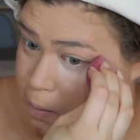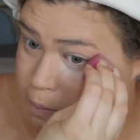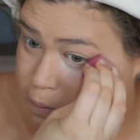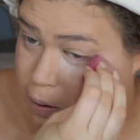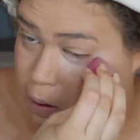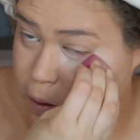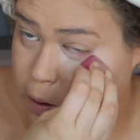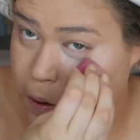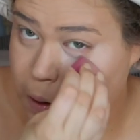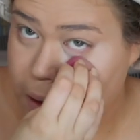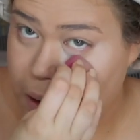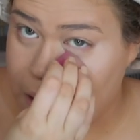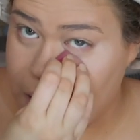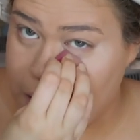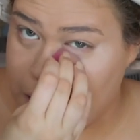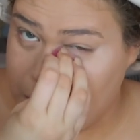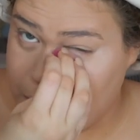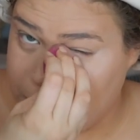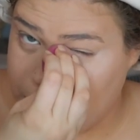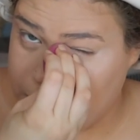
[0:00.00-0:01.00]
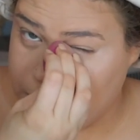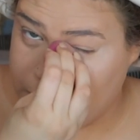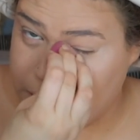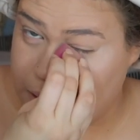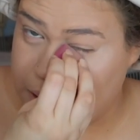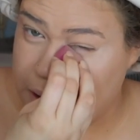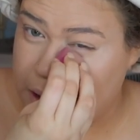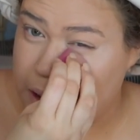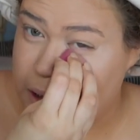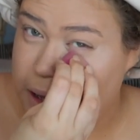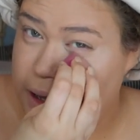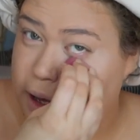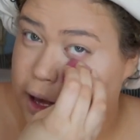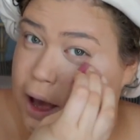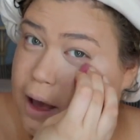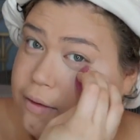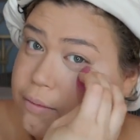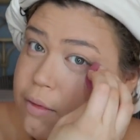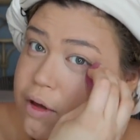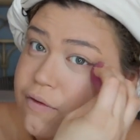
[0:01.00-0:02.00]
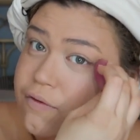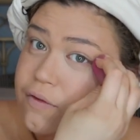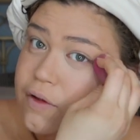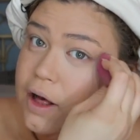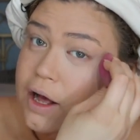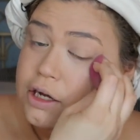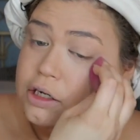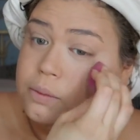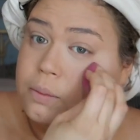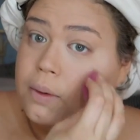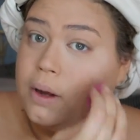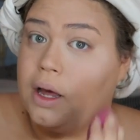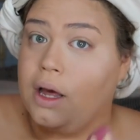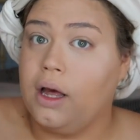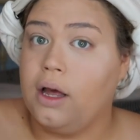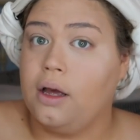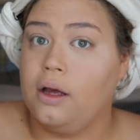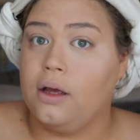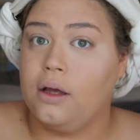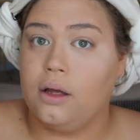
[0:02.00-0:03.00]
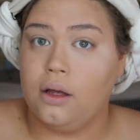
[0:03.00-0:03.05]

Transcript: because it gave me flashback.